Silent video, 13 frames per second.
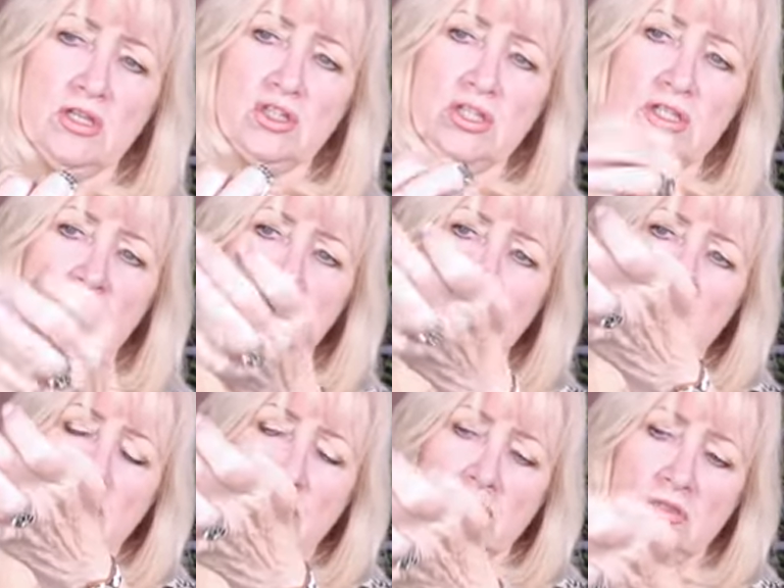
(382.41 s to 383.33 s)
She's
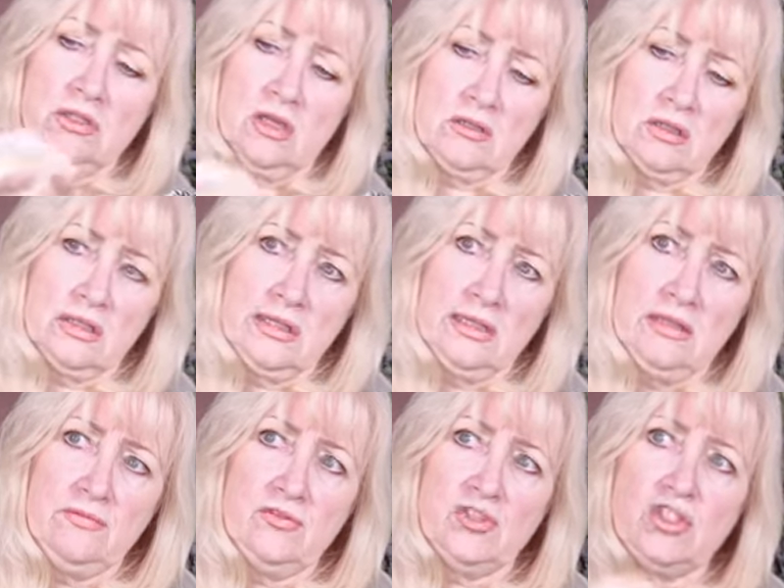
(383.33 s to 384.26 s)
grown longer leaves.